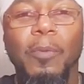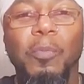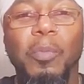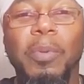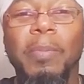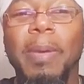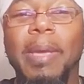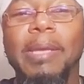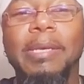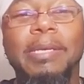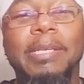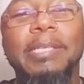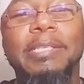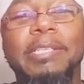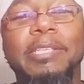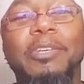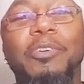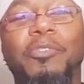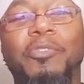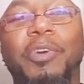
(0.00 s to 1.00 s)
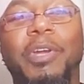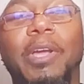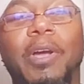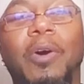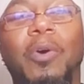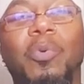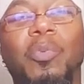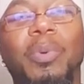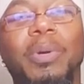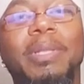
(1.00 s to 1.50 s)
We may disagree
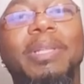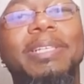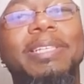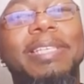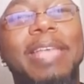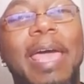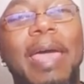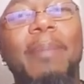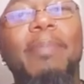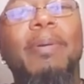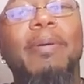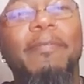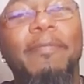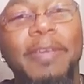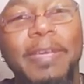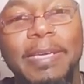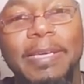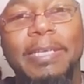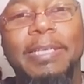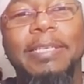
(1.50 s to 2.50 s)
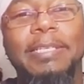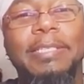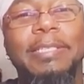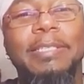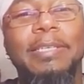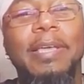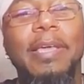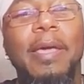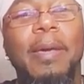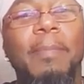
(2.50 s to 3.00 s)
on when the Sabbath
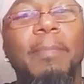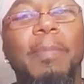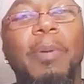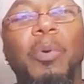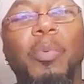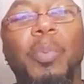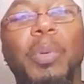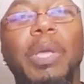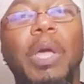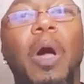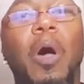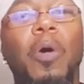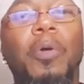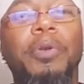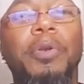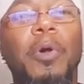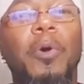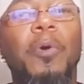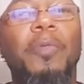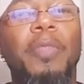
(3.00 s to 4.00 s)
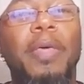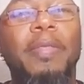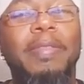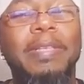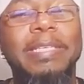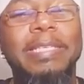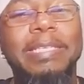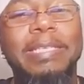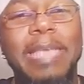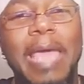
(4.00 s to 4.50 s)
is, but we all know that
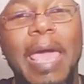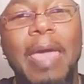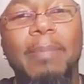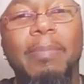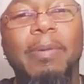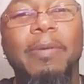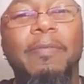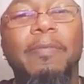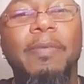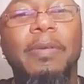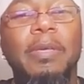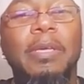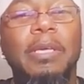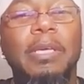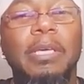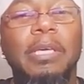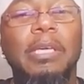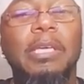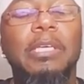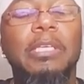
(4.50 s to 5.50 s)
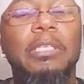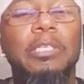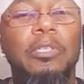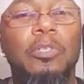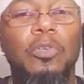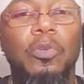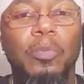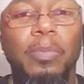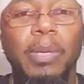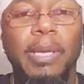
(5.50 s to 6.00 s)
the Sabbath is
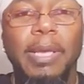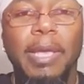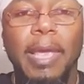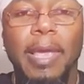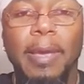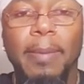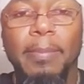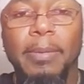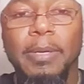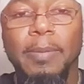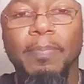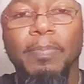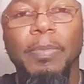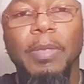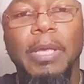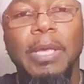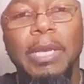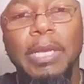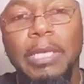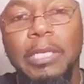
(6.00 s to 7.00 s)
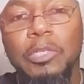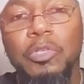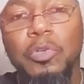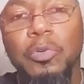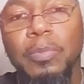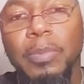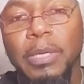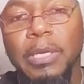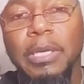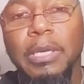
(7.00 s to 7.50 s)
to be kept. It is
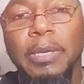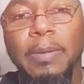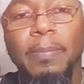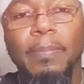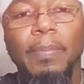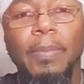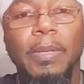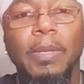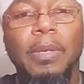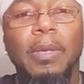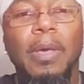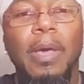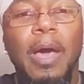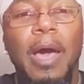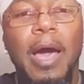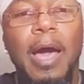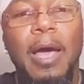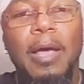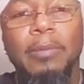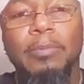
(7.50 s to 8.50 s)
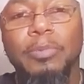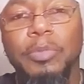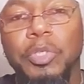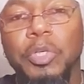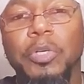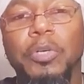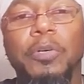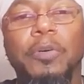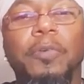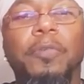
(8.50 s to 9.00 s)
to be
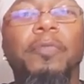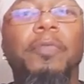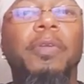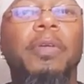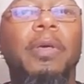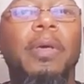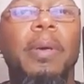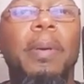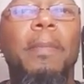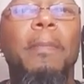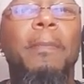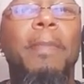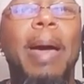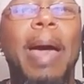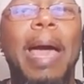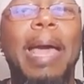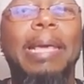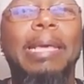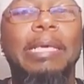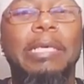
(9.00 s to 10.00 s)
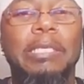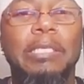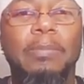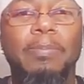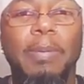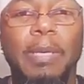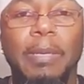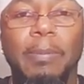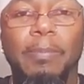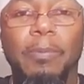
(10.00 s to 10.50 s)
observed by his
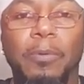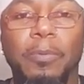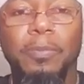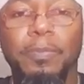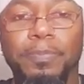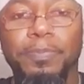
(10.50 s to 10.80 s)
people.